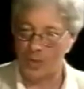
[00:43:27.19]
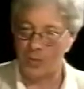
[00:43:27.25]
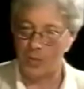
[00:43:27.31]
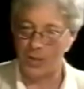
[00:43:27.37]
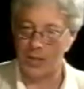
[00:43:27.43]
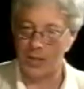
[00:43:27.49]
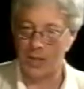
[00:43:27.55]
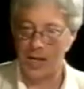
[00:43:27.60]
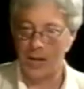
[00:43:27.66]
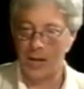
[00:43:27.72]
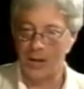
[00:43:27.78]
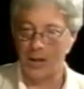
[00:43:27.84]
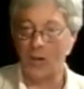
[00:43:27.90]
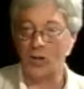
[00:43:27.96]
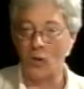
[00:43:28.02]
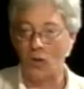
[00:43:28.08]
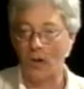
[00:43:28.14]
In other words,
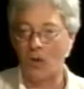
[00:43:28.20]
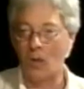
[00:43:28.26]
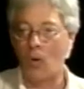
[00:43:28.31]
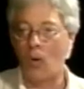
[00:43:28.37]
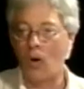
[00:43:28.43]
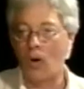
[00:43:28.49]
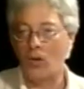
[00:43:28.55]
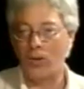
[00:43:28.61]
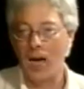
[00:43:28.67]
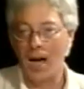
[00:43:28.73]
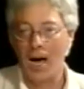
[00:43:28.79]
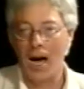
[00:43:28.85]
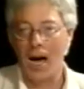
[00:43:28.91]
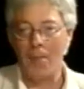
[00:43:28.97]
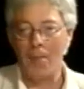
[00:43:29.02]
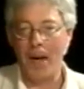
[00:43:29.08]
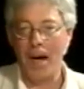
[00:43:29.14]
the story was
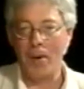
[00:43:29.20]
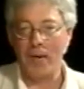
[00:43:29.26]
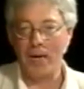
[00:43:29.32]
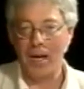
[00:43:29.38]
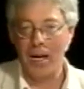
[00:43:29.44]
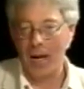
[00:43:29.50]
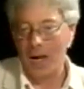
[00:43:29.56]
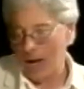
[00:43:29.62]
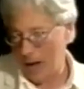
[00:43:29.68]
about